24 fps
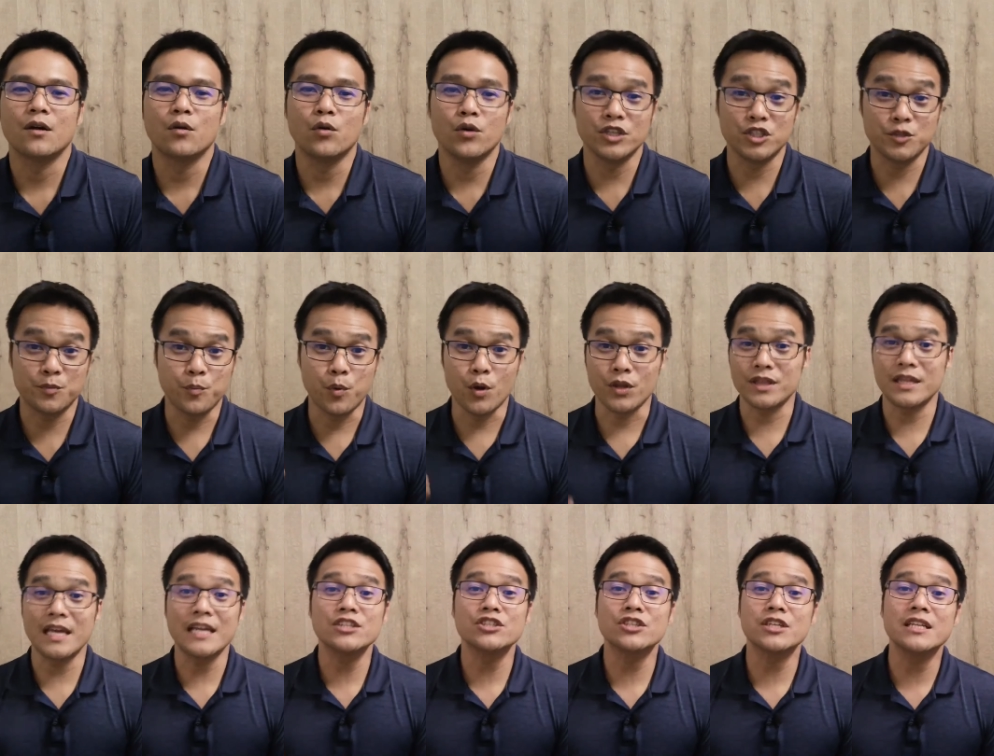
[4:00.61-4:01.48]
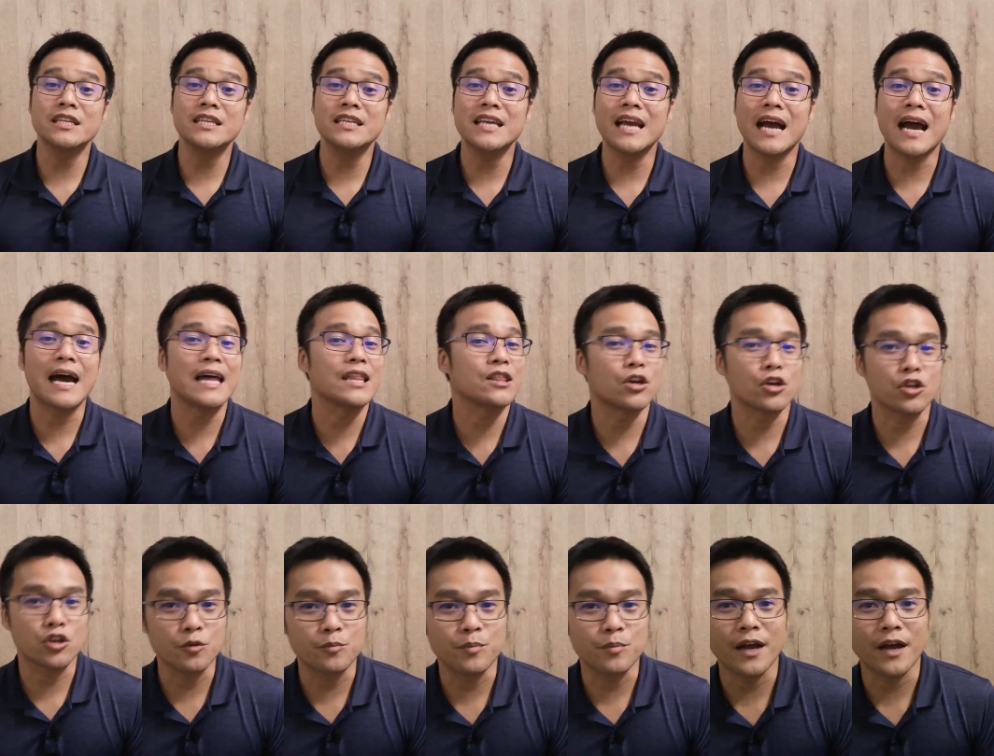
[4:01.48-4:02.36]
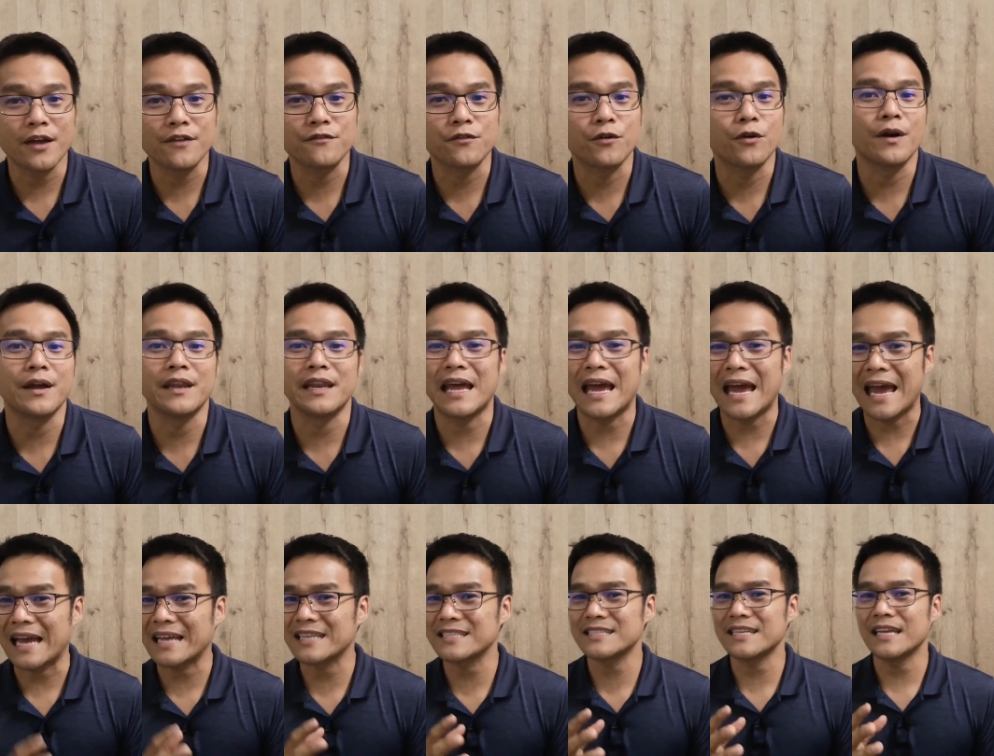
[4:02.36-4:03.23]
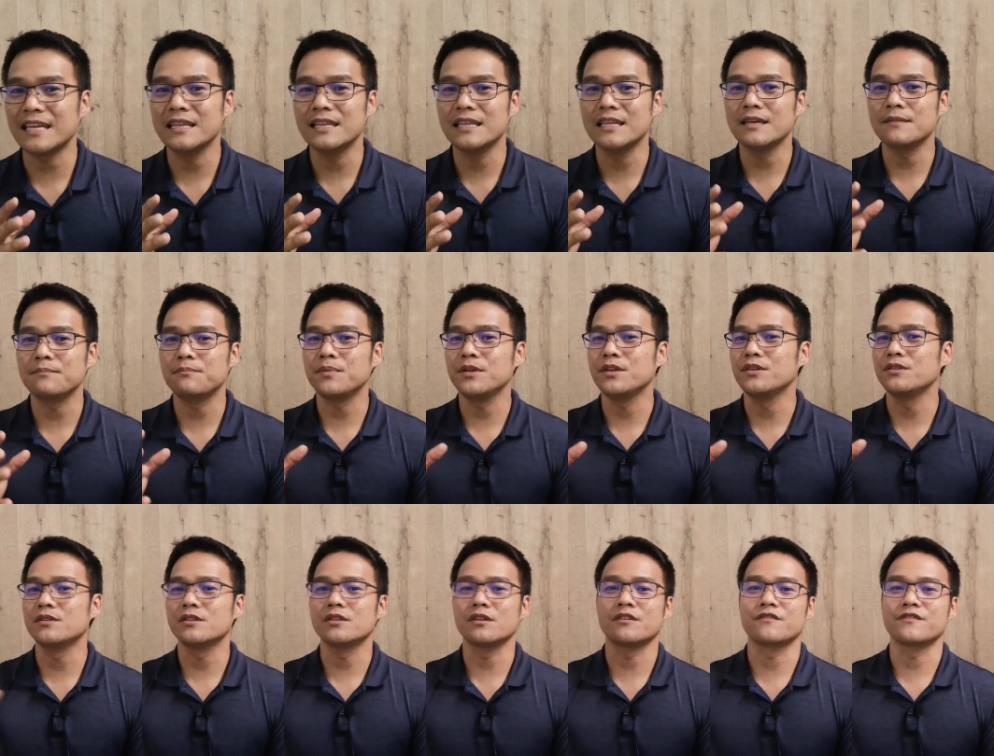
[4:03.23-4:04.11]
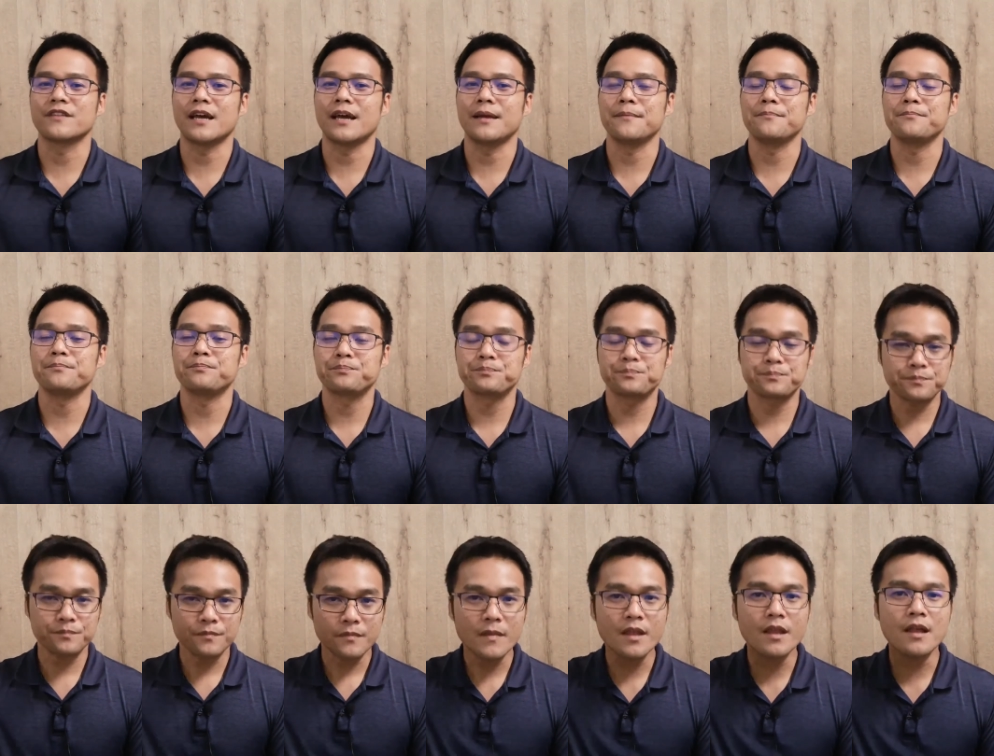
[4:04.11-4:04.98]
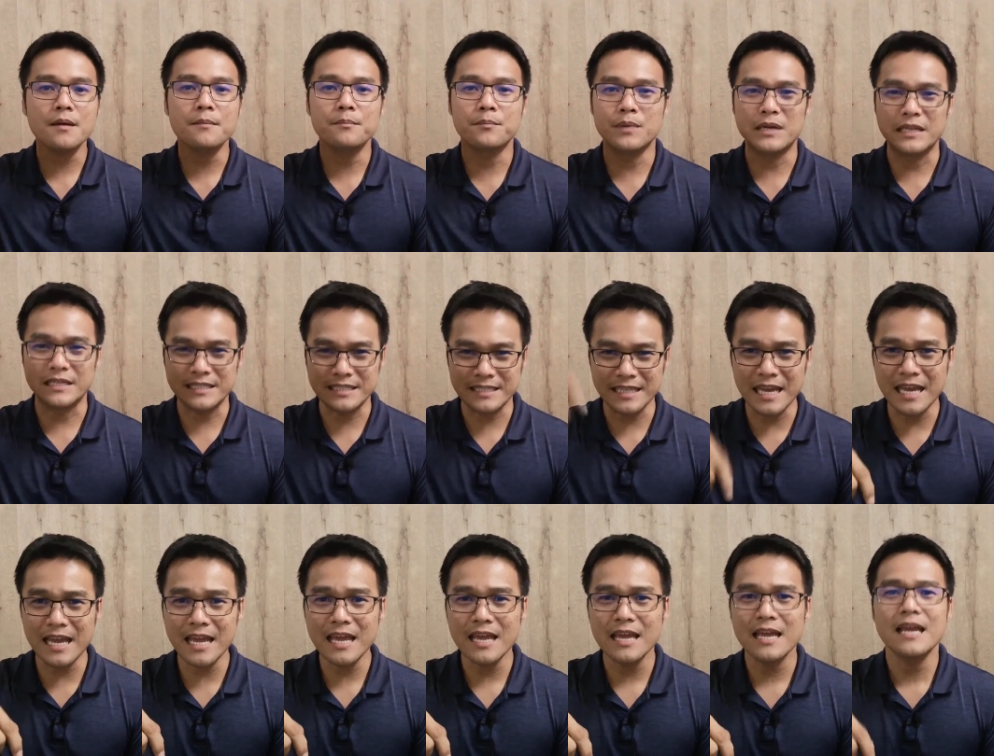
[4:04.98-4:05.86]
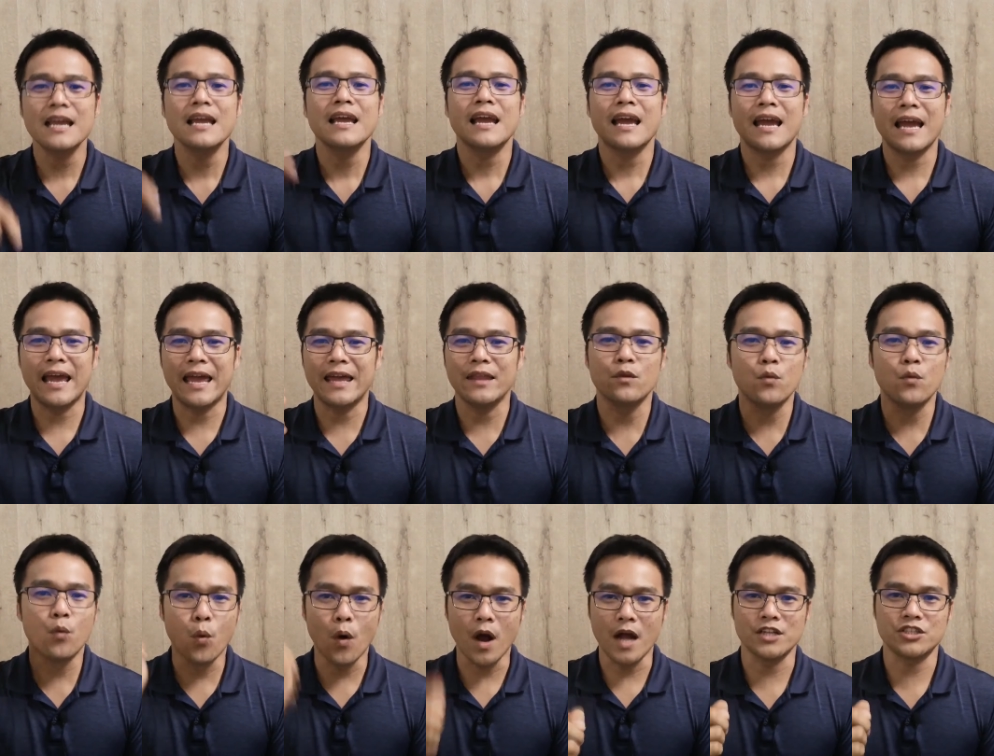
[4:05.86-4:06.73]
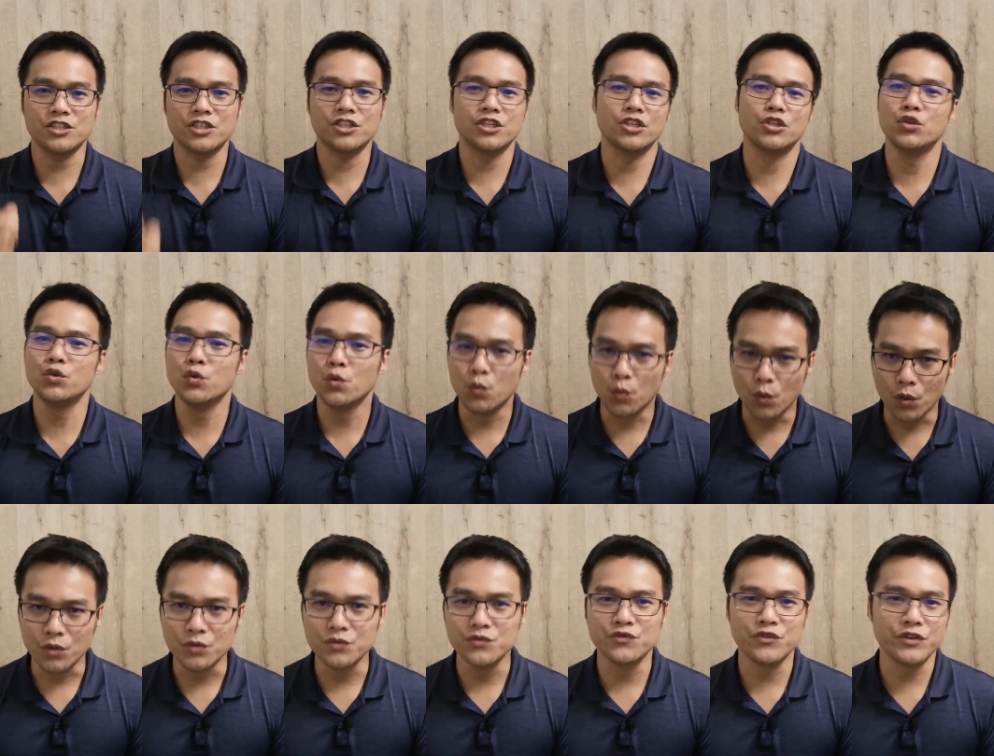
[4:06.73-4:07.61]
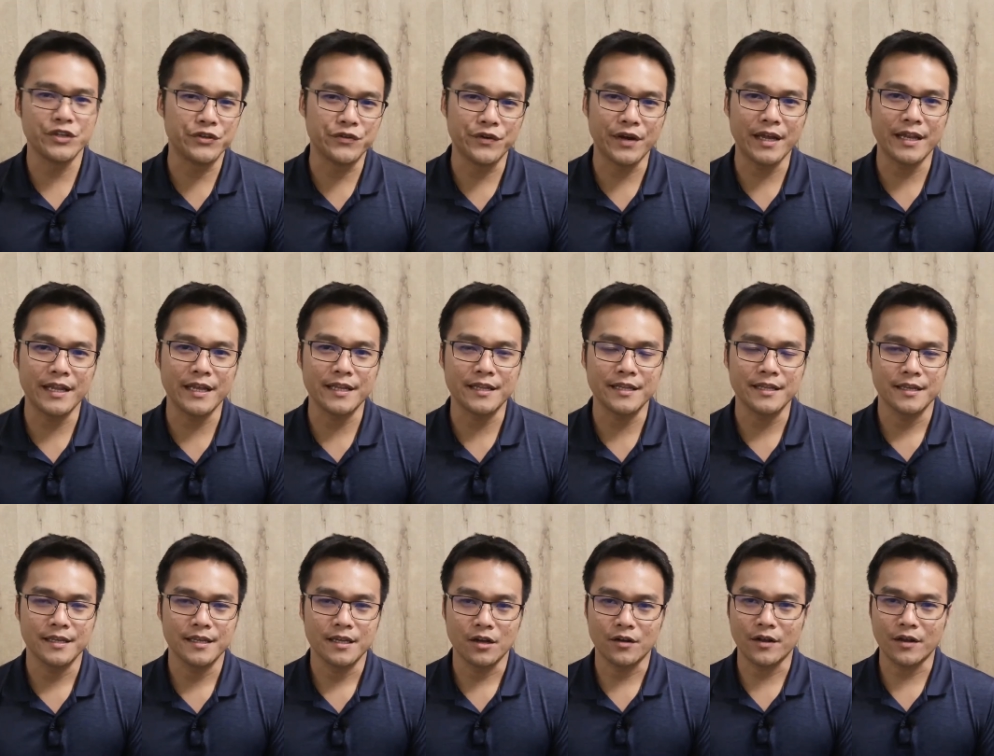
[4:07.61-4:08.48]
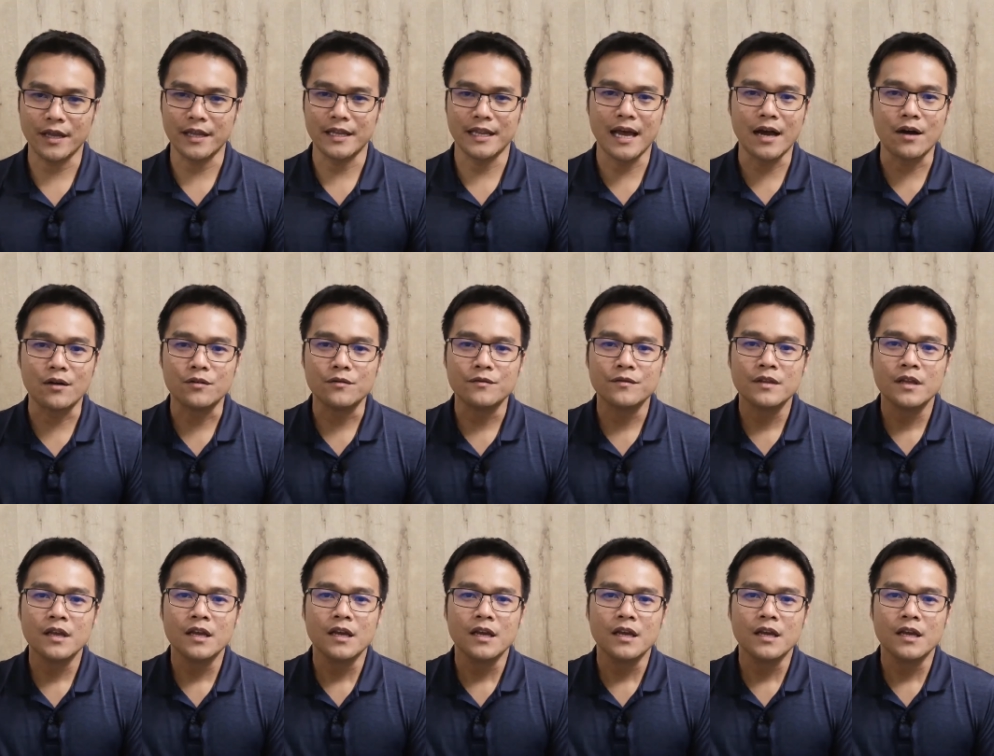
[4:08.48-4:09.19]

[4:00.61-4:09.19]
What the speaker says: which potentially unoccupied for an extended period of time, please stay and watch. You won't regret it. Okay, now